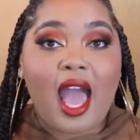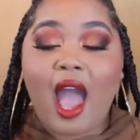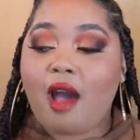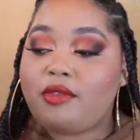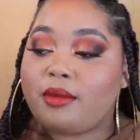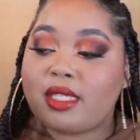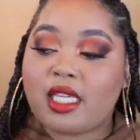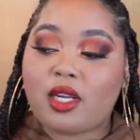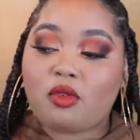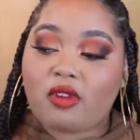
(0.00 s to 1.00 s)
I have them
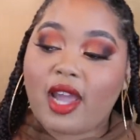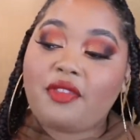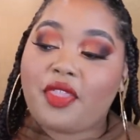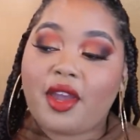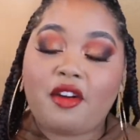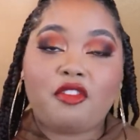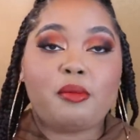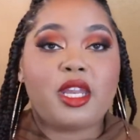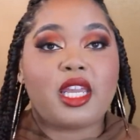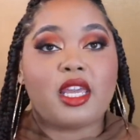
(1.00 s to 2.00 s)
sitting right there for
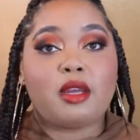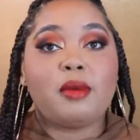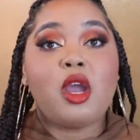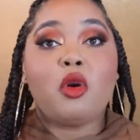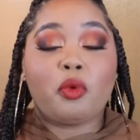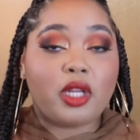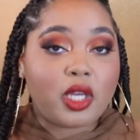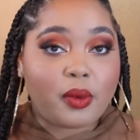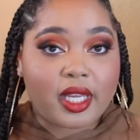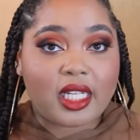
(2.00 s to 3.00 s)
me to get them
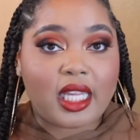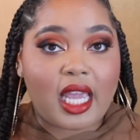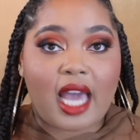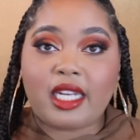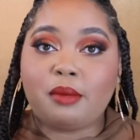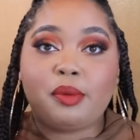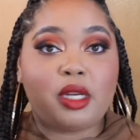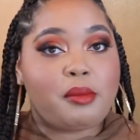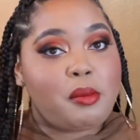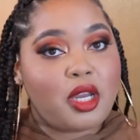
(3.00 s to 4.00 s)
really quickly. I didn't
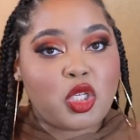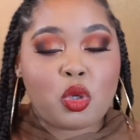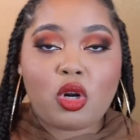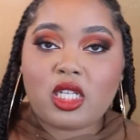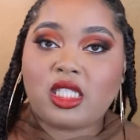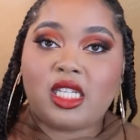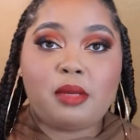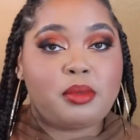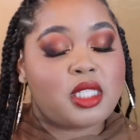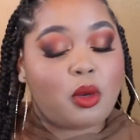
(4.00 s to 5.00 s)
put them in my drawers
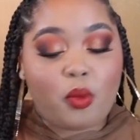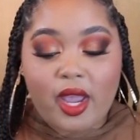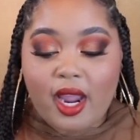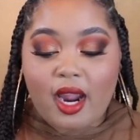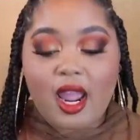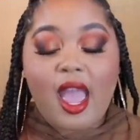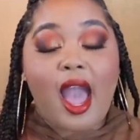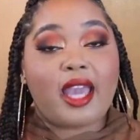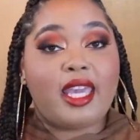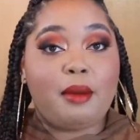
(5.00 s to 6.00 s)
deep somewhere.
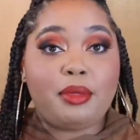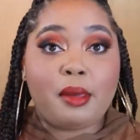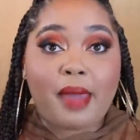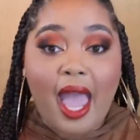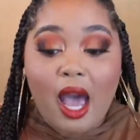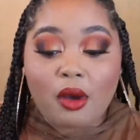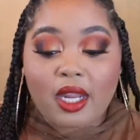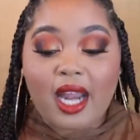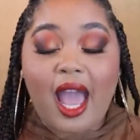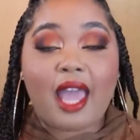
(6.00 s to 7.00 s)
I kept them
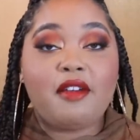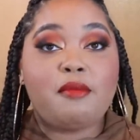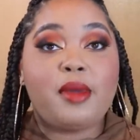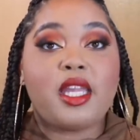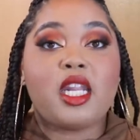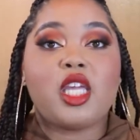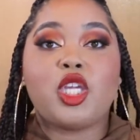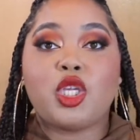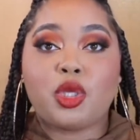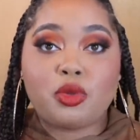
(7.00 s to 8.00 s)
out, and I have been
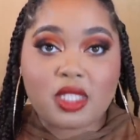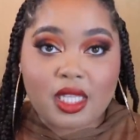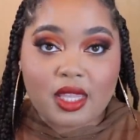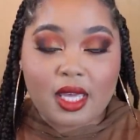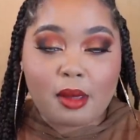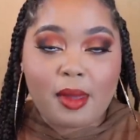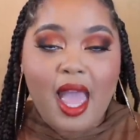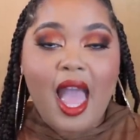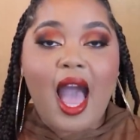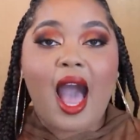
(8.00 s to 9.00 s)
using them.
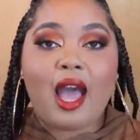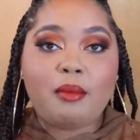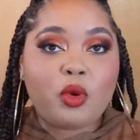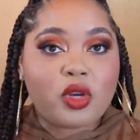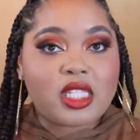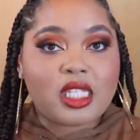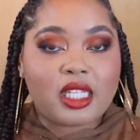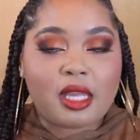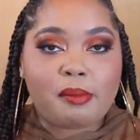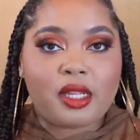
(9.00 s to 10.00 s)
I'm going to
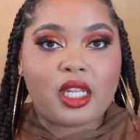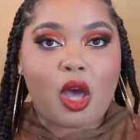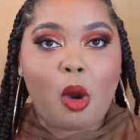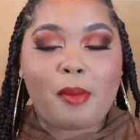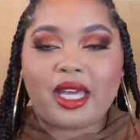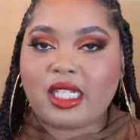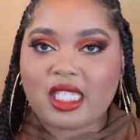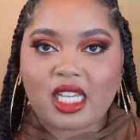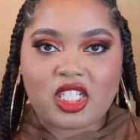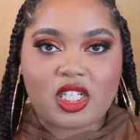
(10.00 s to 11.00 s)
link below my
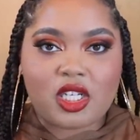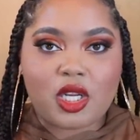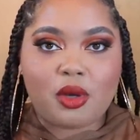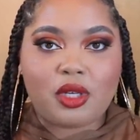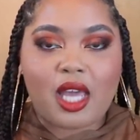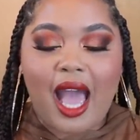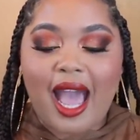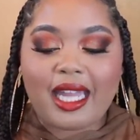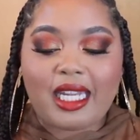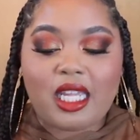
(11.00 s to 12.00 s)
Natasha Denona
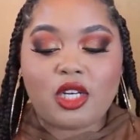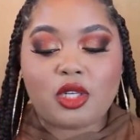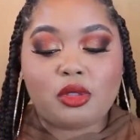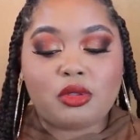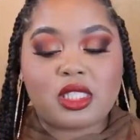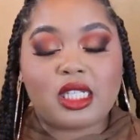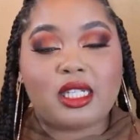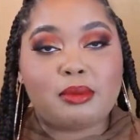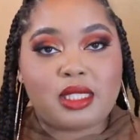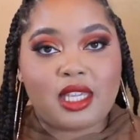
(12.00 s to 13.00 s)
I Need Nudes
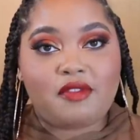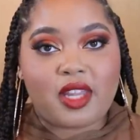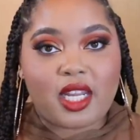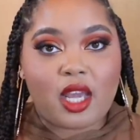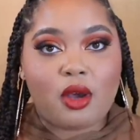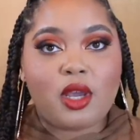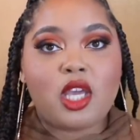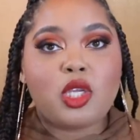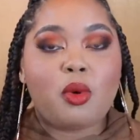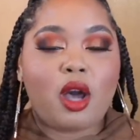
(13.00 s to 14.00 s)
lipstick video.
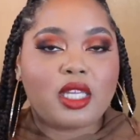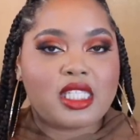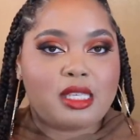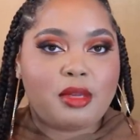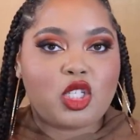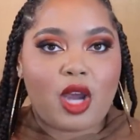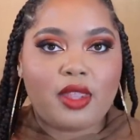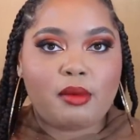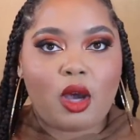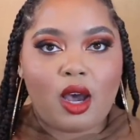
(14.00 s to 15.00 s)
You all can see me
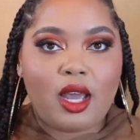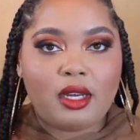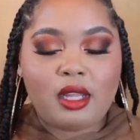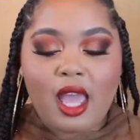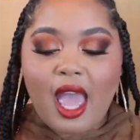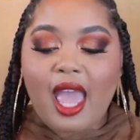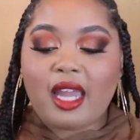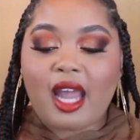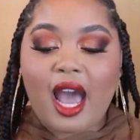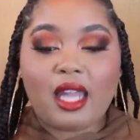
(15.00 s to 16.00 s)
try them on,
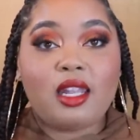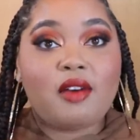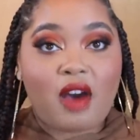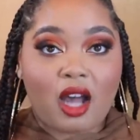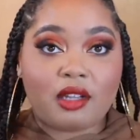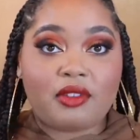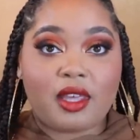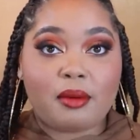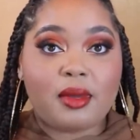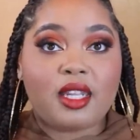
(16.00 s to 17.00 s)
and I love all of
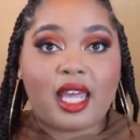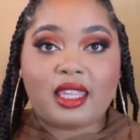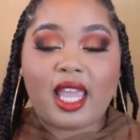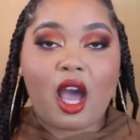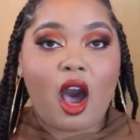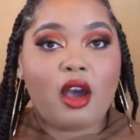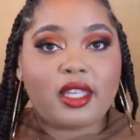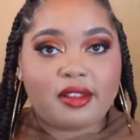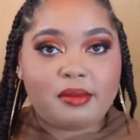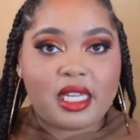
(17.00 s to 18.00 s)
them. Like, they all
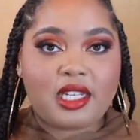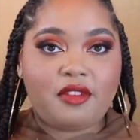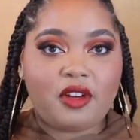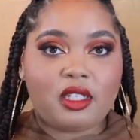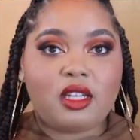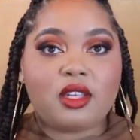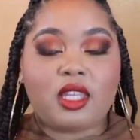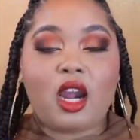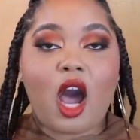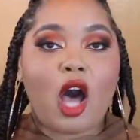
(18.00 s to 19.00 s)
give me a different
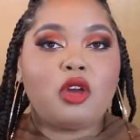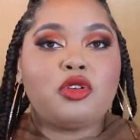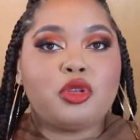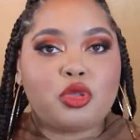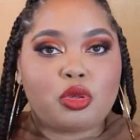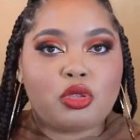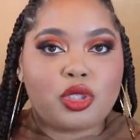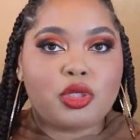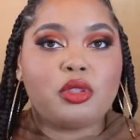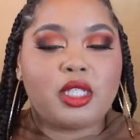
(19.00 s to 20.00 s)
look. They're all neutral
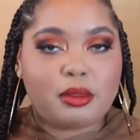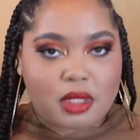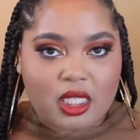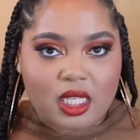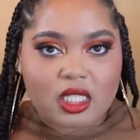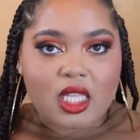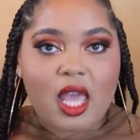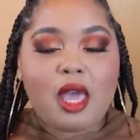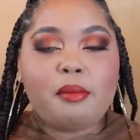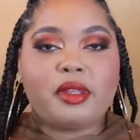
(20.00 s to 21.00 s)
nude lipsticks,
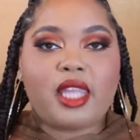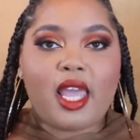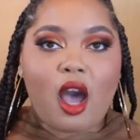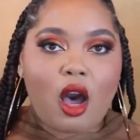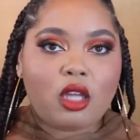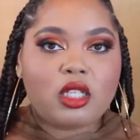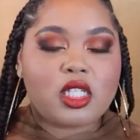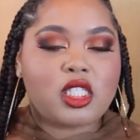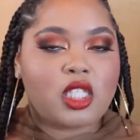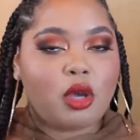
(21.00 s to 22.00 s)
but they all
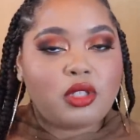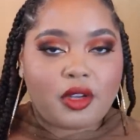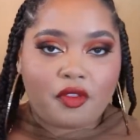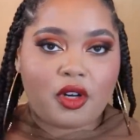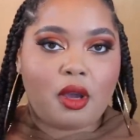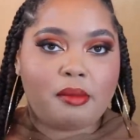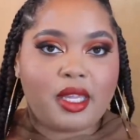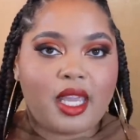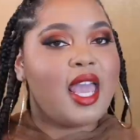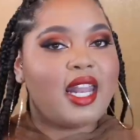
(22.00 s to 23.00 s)
look so different on
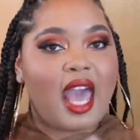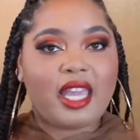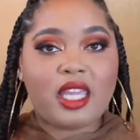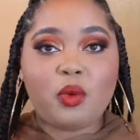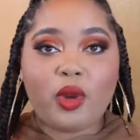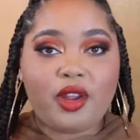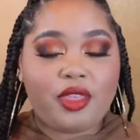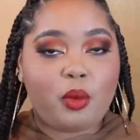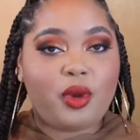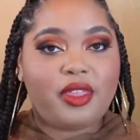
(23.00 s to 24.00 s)
me, and I can wear
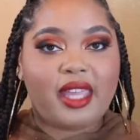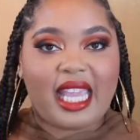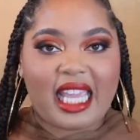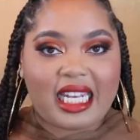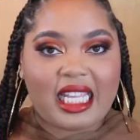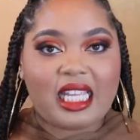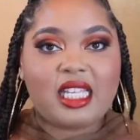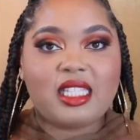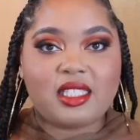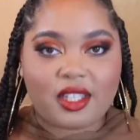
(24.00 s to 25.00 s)
them with
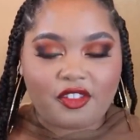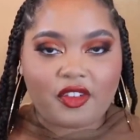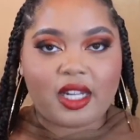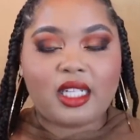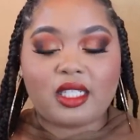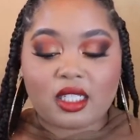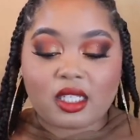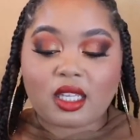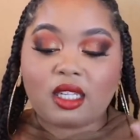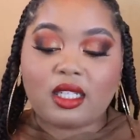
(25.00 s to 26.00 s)
any different
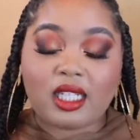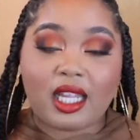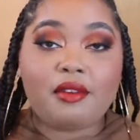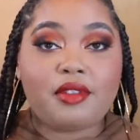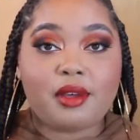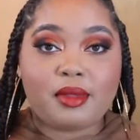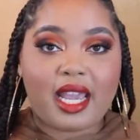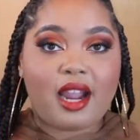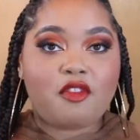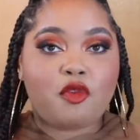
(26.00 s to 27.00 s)
look. Love them.
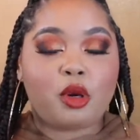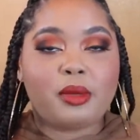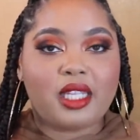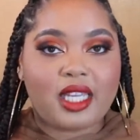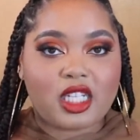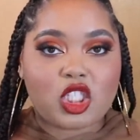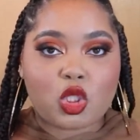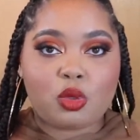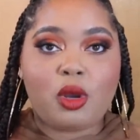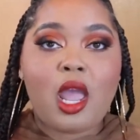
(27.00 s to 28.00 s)
They are formulated
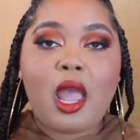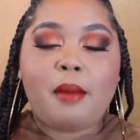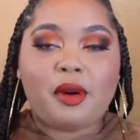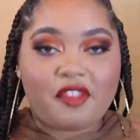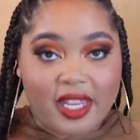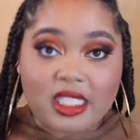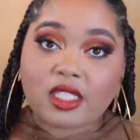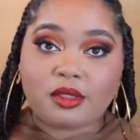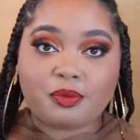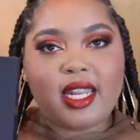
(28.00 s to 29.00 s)
to perfection.